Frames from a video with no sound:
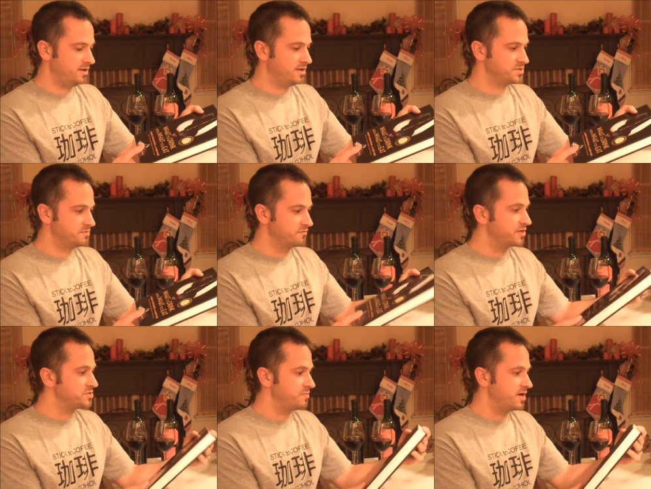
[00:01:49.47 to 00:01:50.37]
some
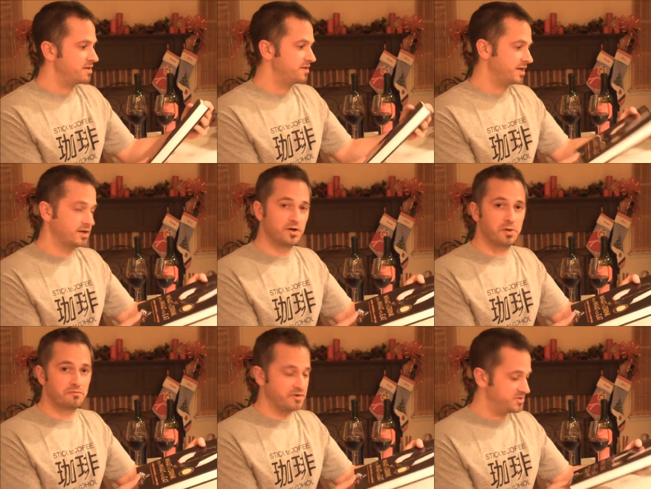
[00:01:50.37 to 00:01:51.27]
friends of mine. I think I can call
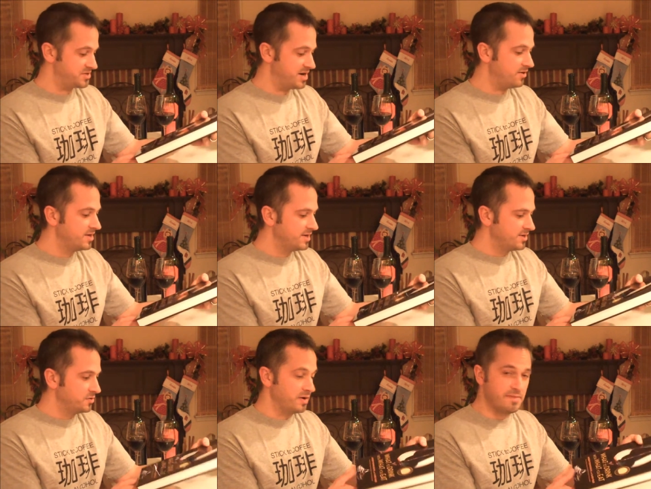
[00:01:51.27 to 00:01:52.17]
them friends now,
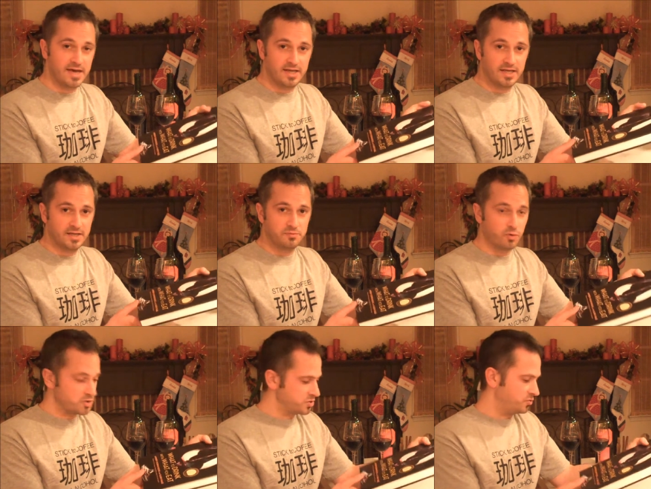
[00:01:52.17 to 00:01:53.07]
who I met in
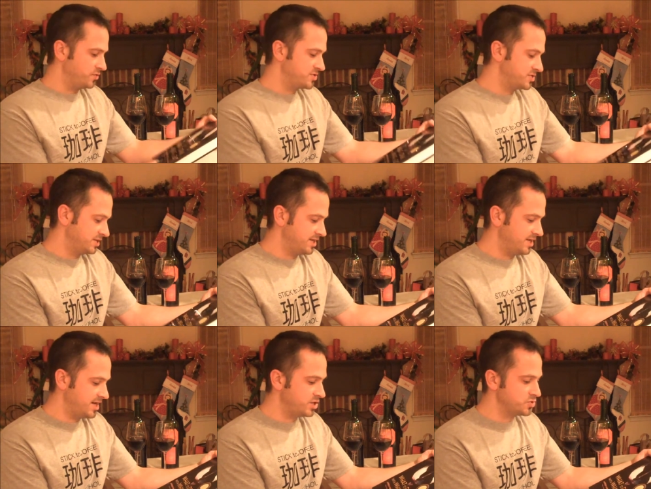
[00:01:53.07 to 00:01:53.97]
Portugal recently,
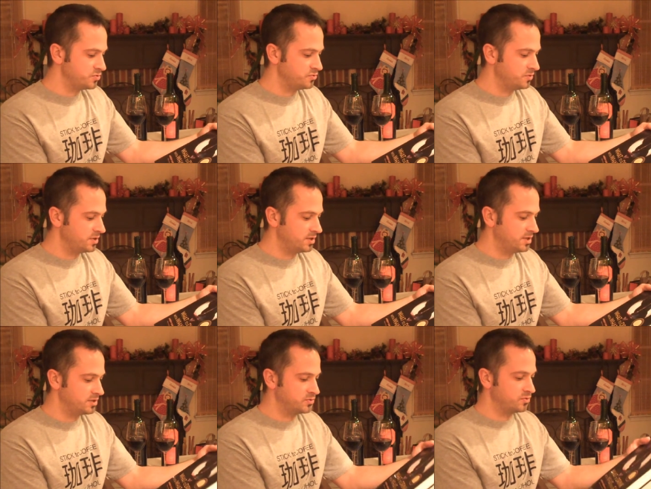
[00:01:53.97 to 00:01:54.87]
Andrew
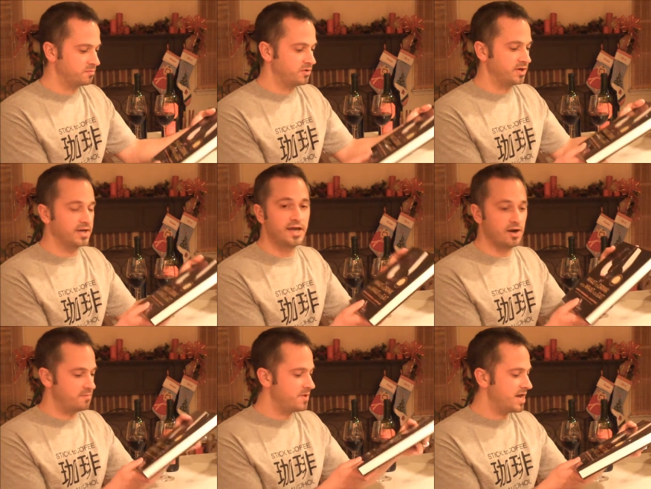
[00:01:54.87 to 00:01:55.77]
Dornbury and
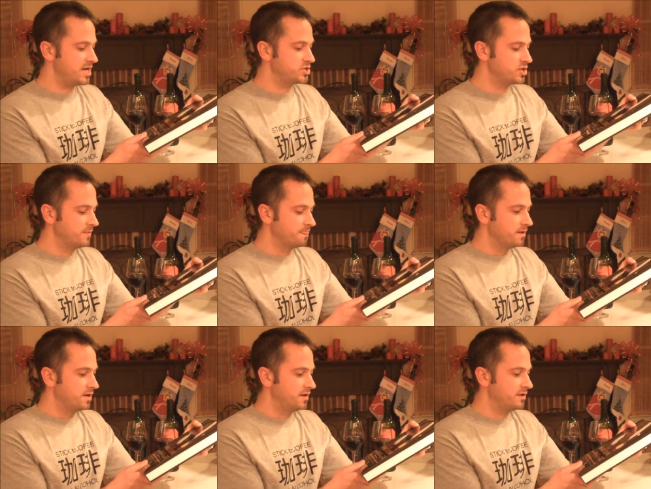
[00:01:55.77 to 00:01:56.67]
Karen Page.
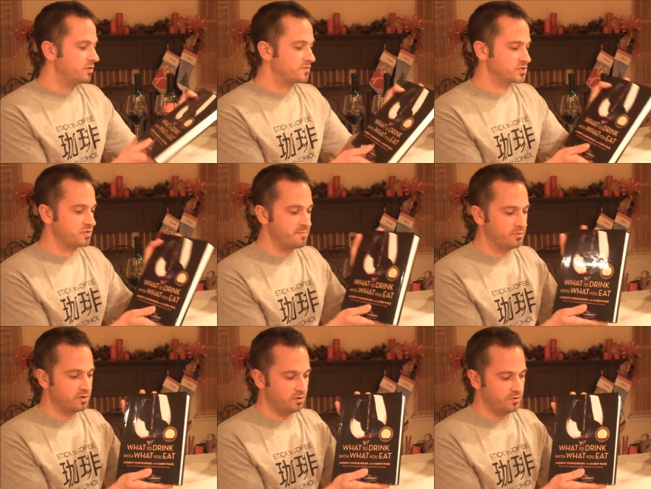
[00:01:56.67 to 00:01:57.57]
They wrote this great
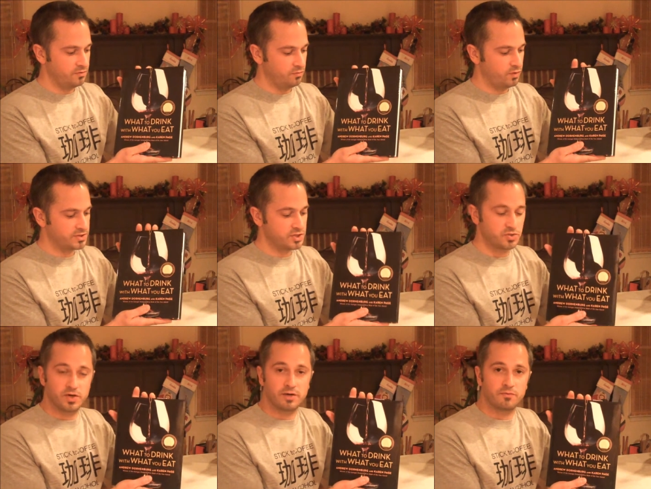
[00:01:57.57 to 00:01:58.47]
book called What to
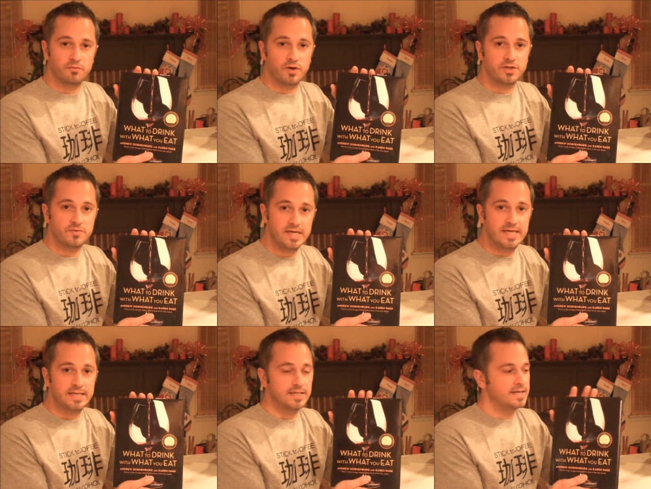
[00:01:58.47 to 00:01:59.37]
Drink with What You Eat.
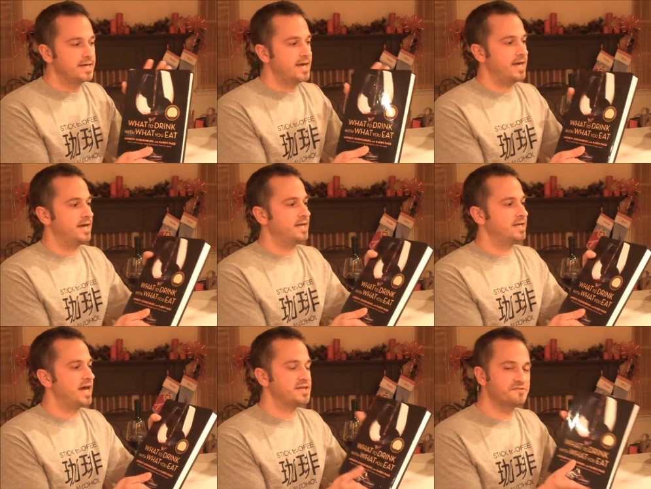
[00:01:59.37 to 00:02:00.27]
And
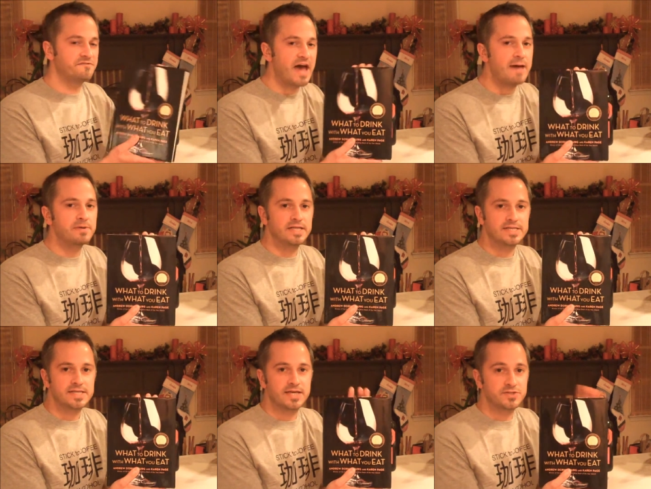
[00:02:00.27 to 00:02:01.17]
as
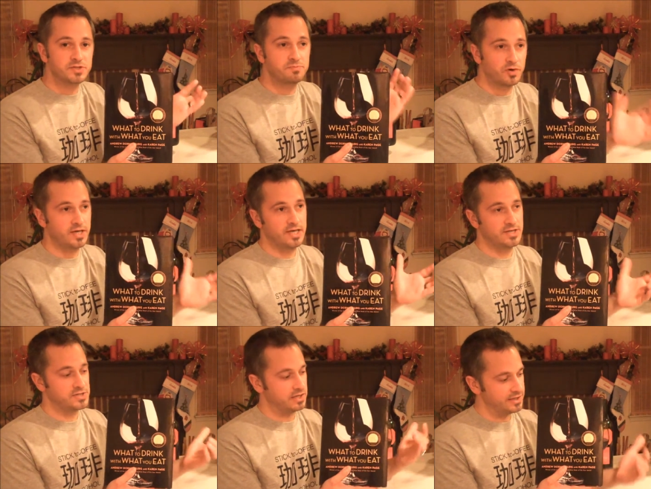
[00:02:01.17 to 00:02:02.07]
fabulous as this book is,
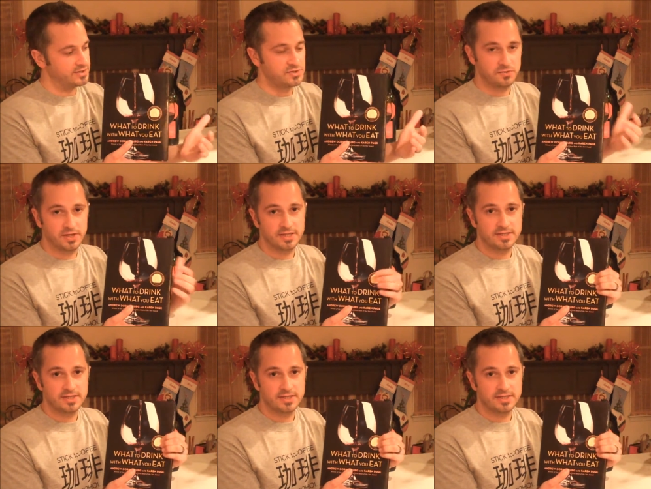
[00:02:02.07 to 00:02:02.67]
and I'll link to it